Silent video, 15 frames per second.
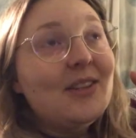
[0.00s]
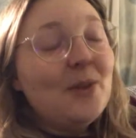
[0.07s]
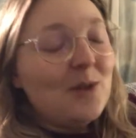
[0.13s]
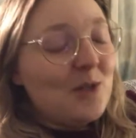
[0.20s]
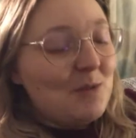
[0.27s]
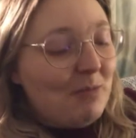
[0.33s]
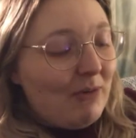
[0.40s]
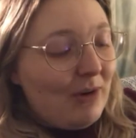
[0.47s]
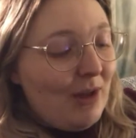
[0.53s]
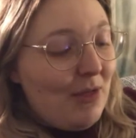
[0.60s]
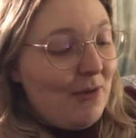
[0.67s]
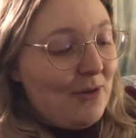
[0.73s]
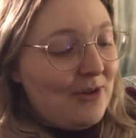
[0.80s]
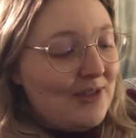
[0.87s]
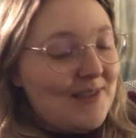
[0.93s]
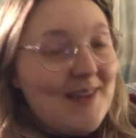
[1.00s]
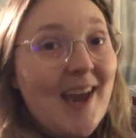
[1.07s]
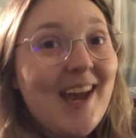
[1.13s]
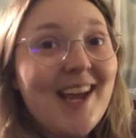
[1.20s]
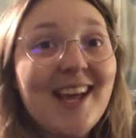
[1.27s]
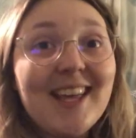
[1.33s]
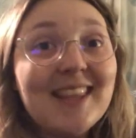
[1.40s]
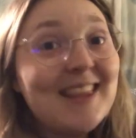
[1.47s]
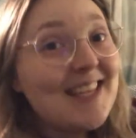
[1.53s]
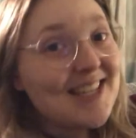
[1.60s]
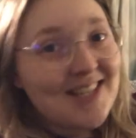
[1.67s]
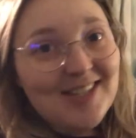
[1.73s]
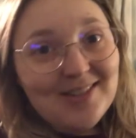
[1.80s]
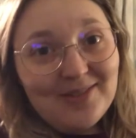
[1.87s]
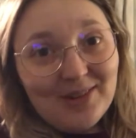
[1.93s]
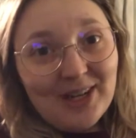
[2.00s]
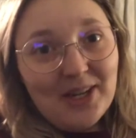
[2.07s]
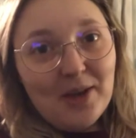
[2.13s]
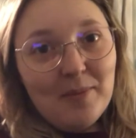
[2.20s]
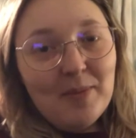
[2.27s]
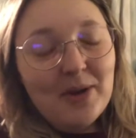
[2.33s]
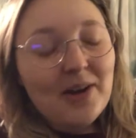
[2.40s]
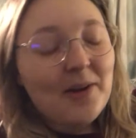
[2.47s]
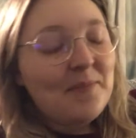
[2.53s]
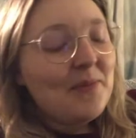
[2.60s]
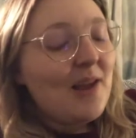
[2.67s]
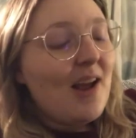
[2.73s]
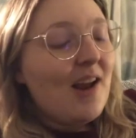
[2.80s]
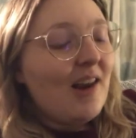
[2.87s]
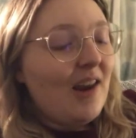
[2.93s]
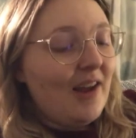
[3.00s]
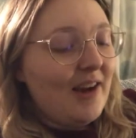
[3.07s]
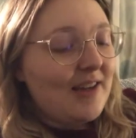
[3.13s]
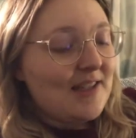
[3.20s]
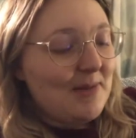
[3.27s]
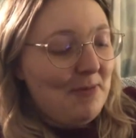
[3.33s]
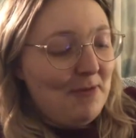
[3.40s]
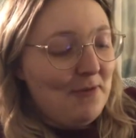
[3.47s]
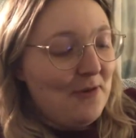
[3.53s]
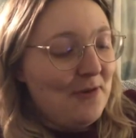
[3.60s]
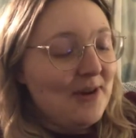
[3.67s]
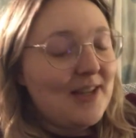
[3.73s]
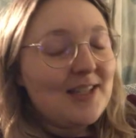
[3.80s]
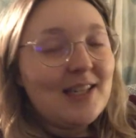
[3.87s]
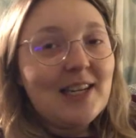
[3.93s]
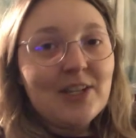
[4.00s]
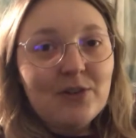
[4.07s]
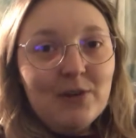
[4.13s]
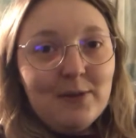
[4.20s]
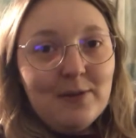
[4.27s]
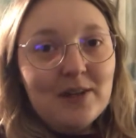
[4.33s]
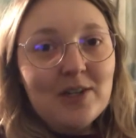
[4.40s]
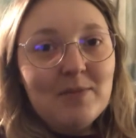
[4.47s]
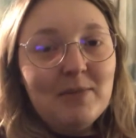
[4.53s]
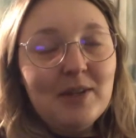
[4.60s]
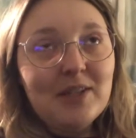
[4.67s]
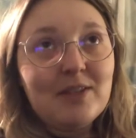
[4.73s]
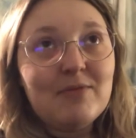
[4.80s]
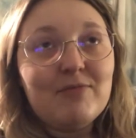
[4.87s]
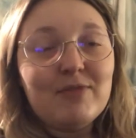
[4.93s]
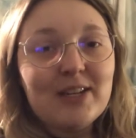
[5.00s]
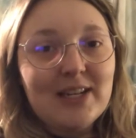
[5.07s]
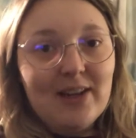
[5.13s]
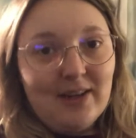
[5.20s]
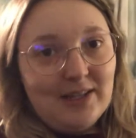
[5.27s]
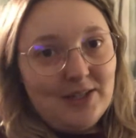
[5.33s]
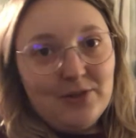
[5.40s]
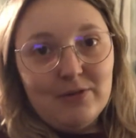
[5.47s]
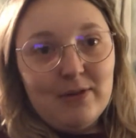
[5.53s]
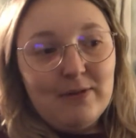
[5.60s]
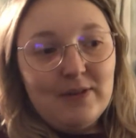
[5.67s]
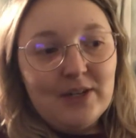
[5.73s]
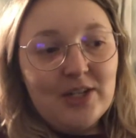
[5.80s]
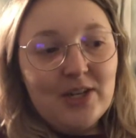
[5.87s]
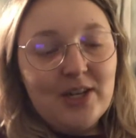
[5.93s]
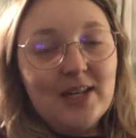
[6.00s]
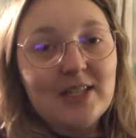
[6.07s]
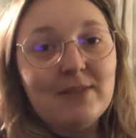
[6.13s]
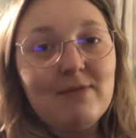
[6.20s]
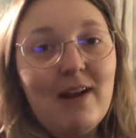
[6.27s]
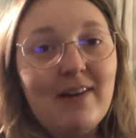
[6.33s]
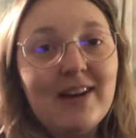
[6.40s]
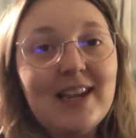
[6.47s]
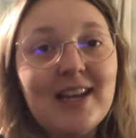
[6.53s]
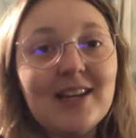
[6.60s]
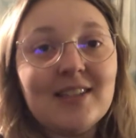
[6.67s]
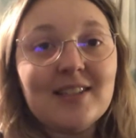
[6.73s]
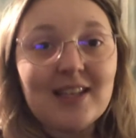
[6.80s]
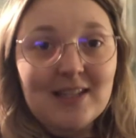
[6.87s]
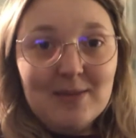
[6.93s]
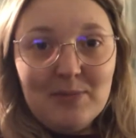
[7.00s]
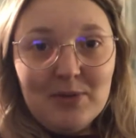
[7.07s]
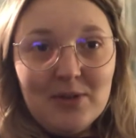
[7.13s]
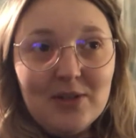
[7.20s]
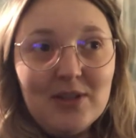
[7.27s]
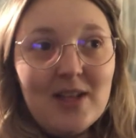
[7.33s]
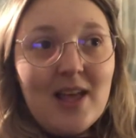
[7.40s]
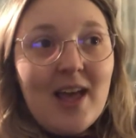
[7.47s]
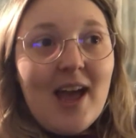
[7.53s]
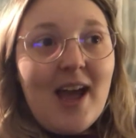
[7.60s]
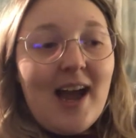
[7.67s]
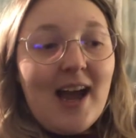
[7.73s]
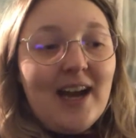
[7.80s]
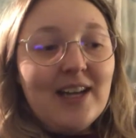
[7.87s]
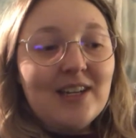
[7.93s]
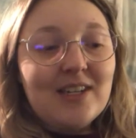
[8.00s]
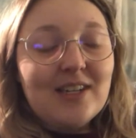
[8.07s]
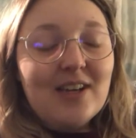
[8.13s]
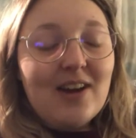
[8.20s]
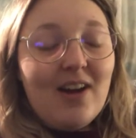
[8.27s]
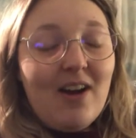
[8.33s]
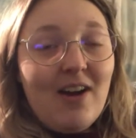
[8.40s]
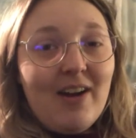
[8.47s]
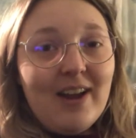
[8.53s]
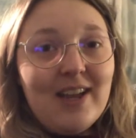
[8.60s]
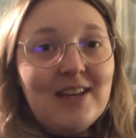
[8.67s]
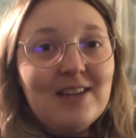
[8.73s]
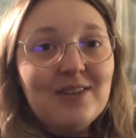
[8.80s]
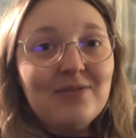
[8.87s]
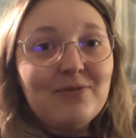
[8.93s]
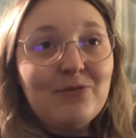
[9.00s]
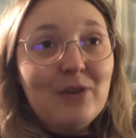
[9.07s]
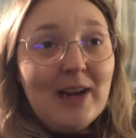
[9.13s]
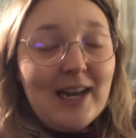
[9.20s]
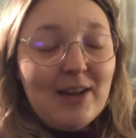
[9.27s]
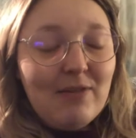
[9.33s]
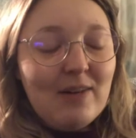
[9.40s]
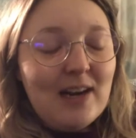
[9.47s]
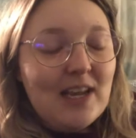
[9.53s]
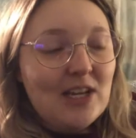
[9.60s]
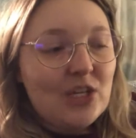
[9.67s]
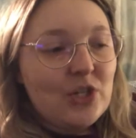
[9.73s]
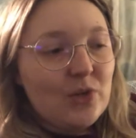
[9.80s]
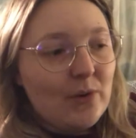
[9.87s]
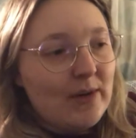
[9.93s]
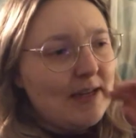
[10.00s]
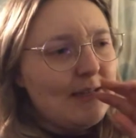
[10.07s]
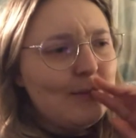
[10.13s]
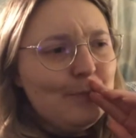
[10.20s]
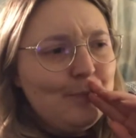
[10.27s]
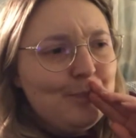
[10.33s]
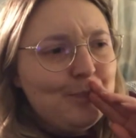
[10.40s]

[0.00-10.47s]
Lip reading: non-spoilery thoughts. This is a really good book. Like I said before, it's literary fiction, but it doesn't read like literary fiction. It's very accessible, and I really, really enjoyed